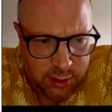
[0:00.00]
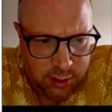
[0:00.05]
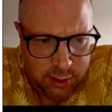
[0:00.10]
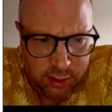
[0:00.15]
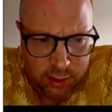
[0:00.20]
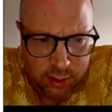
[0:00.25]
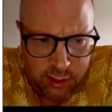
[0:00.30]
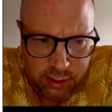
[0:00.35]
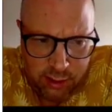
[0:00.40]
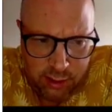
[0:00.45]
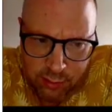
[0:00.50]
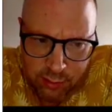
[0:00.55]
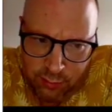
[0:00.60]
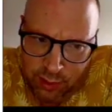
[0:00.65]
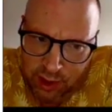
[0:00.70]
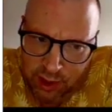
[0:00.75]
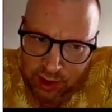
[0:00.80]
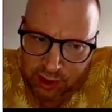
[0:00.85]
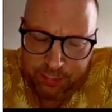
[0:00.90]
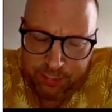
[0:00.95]
and
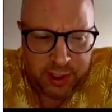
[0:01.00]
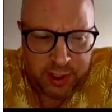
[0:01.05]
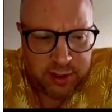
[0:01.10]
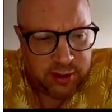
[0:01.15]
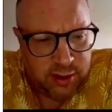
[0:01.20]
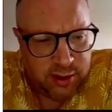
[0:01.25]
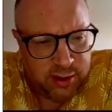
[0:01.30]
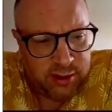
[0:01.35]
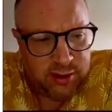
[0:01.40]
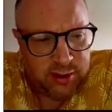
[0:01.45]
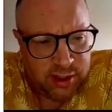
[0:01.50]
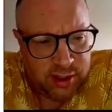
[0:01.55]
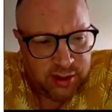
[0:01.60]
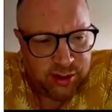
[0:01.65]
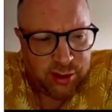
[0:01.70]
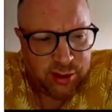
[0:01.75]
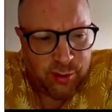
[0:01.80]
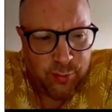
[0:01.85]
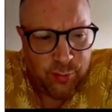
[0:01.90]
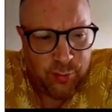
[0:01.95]
we expect
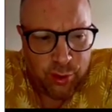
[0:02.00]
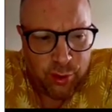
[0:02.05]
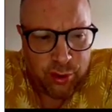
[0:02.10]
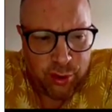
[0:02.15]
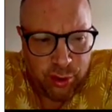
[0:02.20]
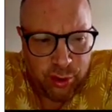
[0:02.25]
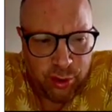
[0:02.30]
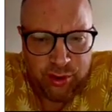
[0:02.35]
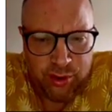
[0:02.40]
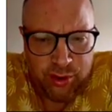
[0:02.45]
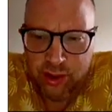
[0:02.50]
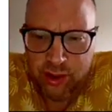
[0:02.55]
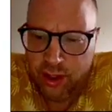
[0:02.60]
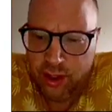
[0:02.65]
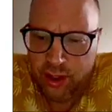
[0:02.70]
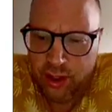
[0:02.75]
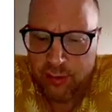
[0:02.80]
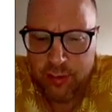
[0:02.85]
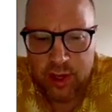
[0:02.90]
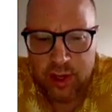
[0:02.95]
that some workloads
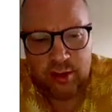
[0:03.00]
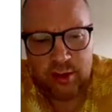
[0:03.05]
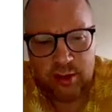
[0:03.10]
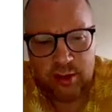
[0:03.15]
still